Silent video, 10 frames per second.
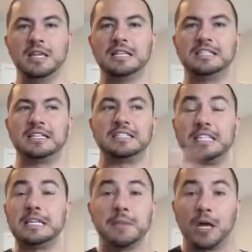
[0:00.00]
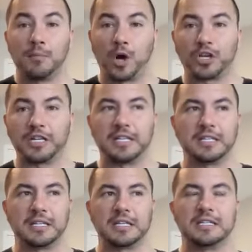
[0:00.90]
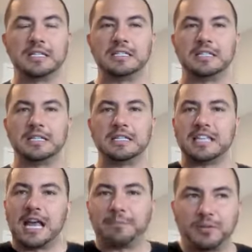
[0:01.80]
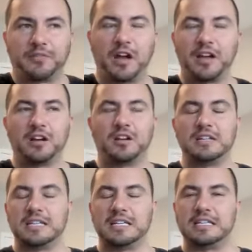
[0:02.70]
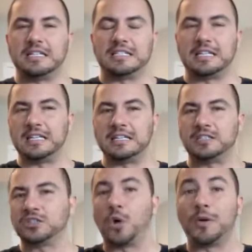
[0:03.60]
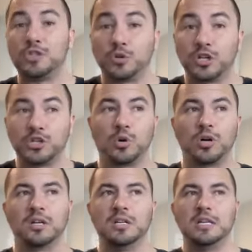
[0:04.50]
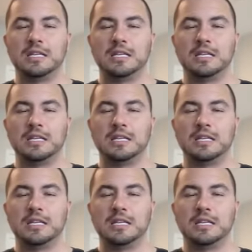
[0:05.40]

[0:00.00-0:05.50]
Is it email marketing? Is it amplifier? Is it going door to door?